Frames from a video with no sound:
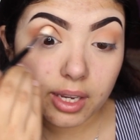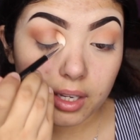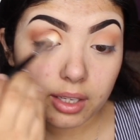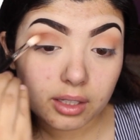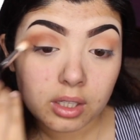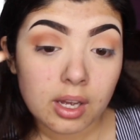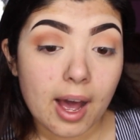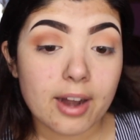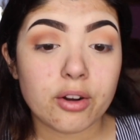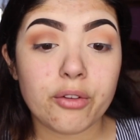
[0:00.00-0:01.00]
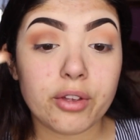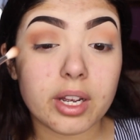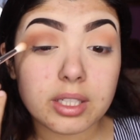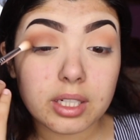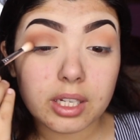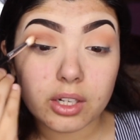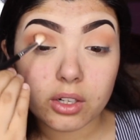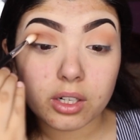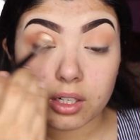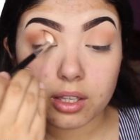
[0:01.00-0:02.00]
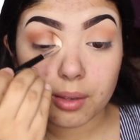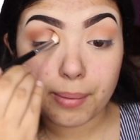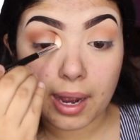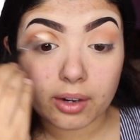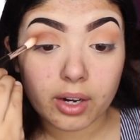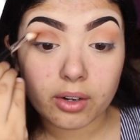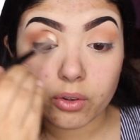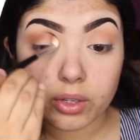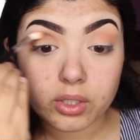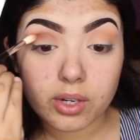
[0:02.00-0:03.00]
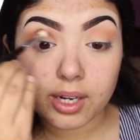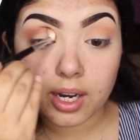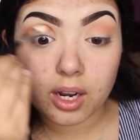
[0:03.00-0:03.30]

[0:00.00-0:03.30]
Like, I don't know if you guys can hear the background noise right